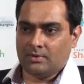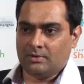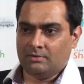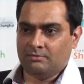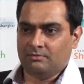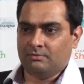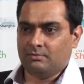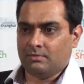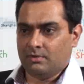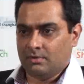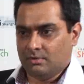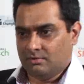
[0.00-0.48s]
they would
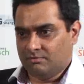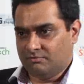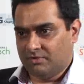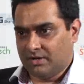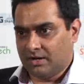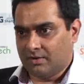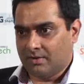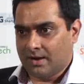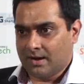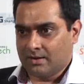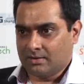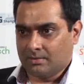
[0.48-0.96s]

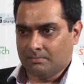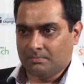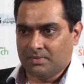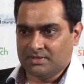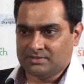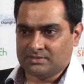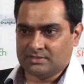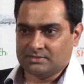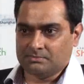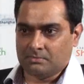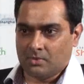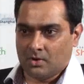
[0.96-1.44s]
figure out a
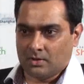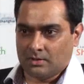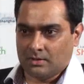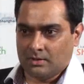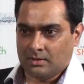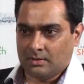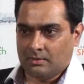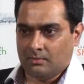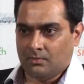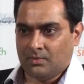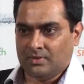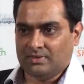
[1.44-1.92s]
business
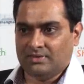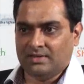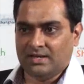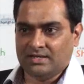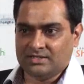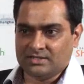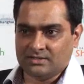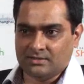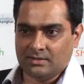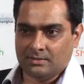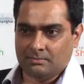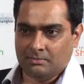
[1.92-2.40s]
model with
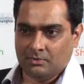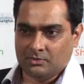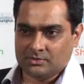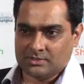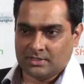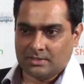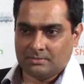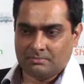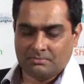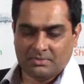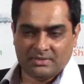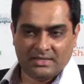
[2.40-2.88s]
digital
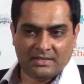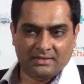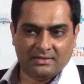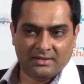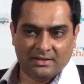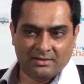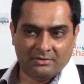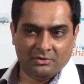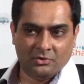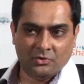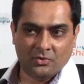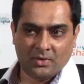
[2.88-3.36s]
music, but they
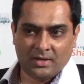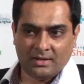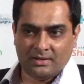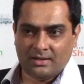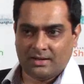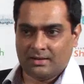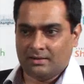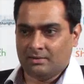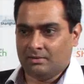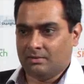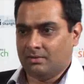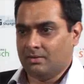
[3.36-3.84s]
didn't do
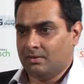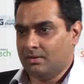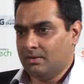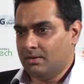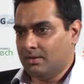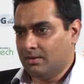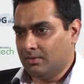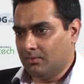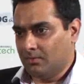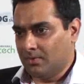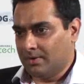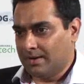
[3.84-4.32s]
it, and
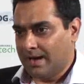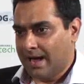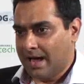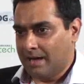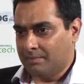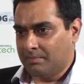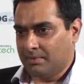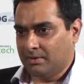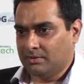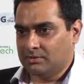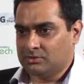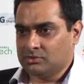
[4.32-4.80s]
what
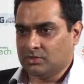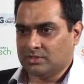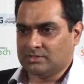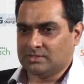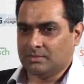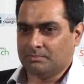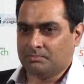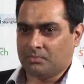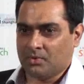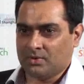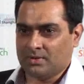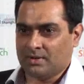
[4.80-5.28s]
happened? So
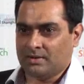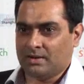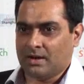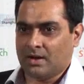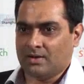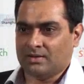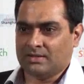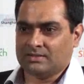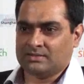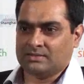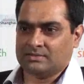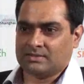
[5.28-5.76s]
it's important
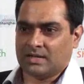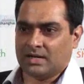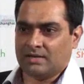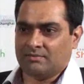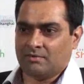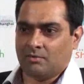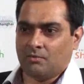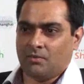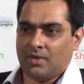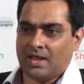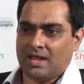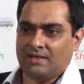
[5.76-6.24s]
now. This is kind
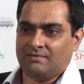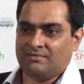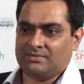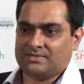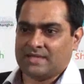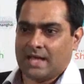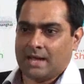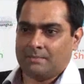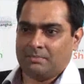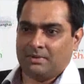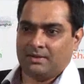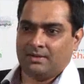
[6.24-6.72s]
of a wave
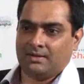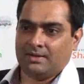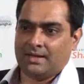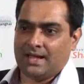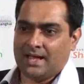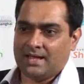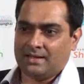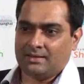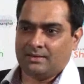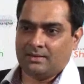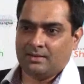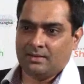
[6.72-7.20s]
is happening
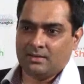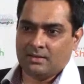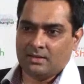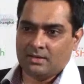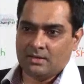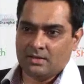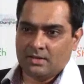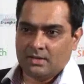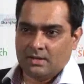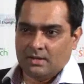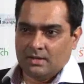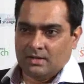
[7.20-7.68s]
again.
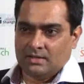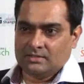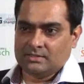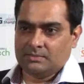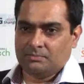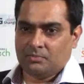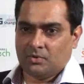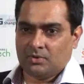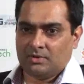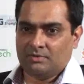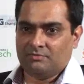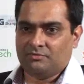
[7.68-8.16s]
It's
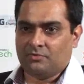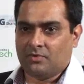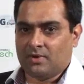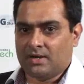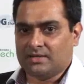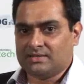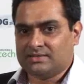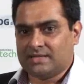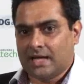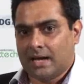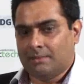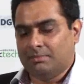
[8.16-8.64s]
important
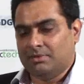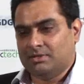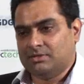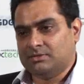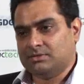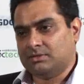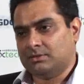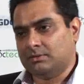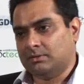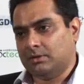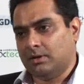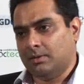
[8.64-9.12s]
for
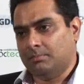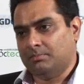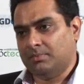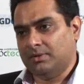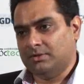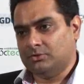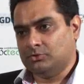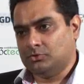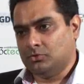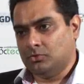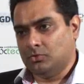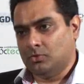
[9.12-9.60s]
established
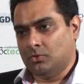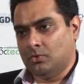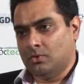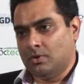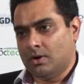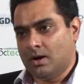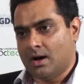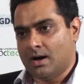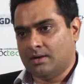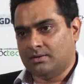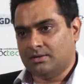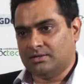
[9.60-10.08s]
companies
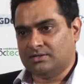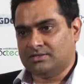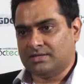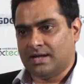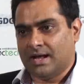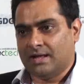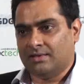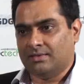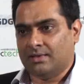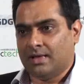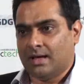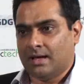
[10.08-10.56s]
to
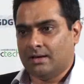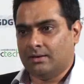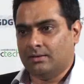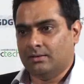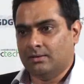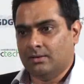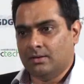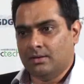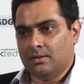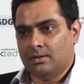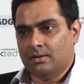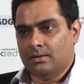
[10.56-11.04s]
understand that
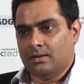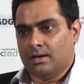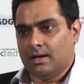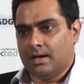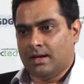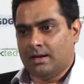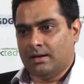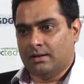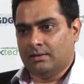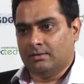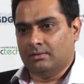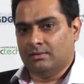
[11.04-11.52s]

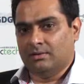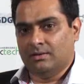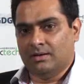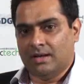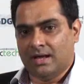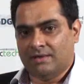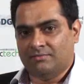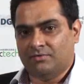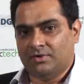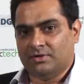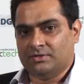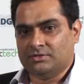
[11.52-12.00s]
and
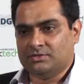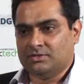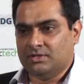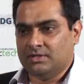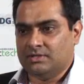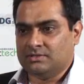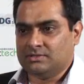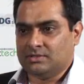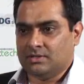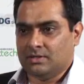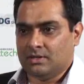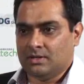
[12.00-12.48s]
leverage
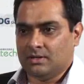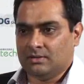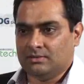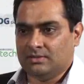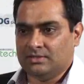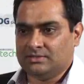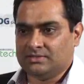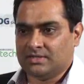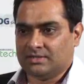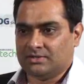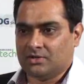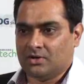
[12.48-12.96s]
these
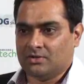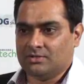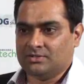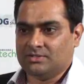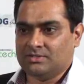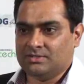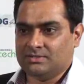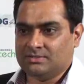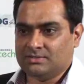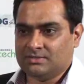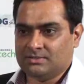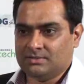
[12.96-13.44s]

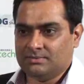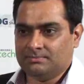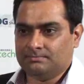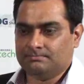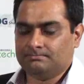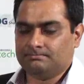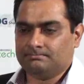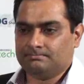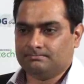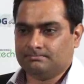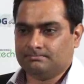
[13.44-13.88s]
technologies.